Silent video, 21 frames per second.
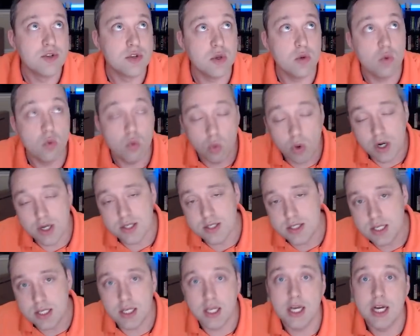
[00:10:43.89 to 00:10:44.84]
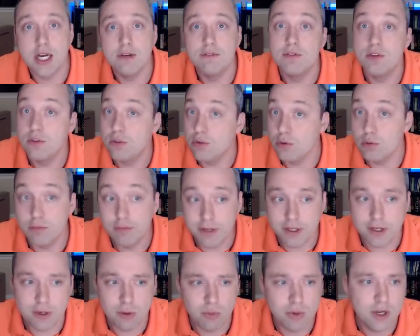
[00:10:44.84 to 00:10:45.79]
so you want dlive to do
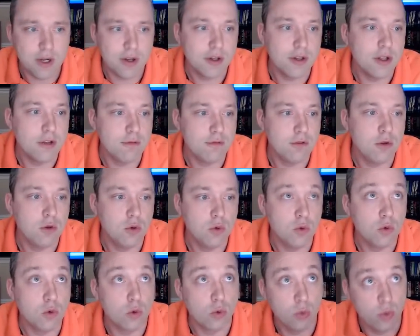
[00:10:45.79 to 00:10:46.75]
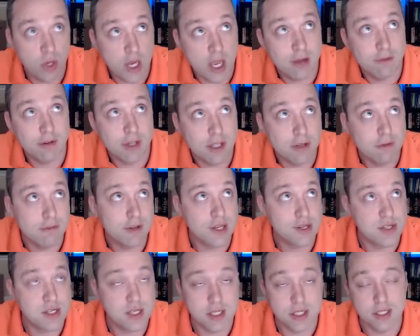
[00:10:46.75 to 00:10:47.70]
very well if you're heavily
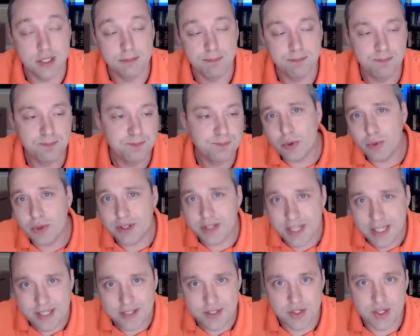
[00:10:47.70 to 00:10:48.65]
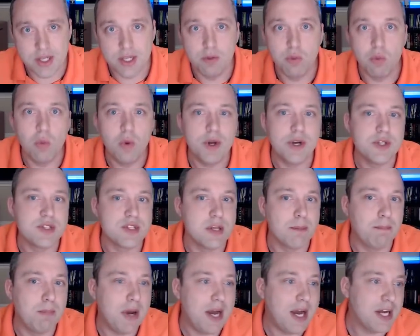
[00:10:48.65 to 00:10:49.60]
invested in it so with that said what
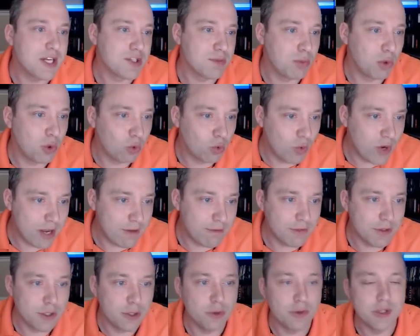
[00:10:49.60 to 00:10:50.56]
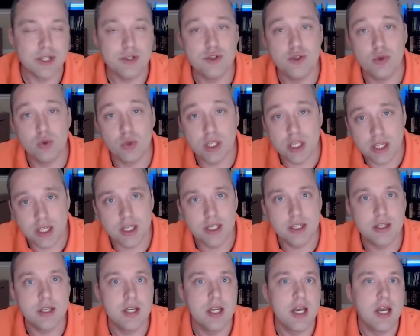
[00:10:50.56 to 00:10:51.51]
is the possible revenue that you
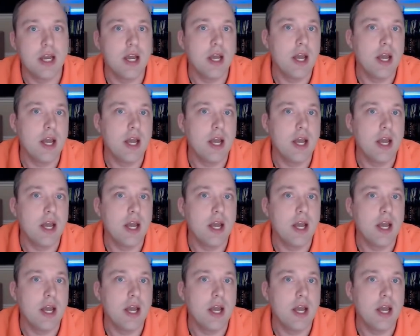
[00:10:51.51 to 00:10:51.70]
get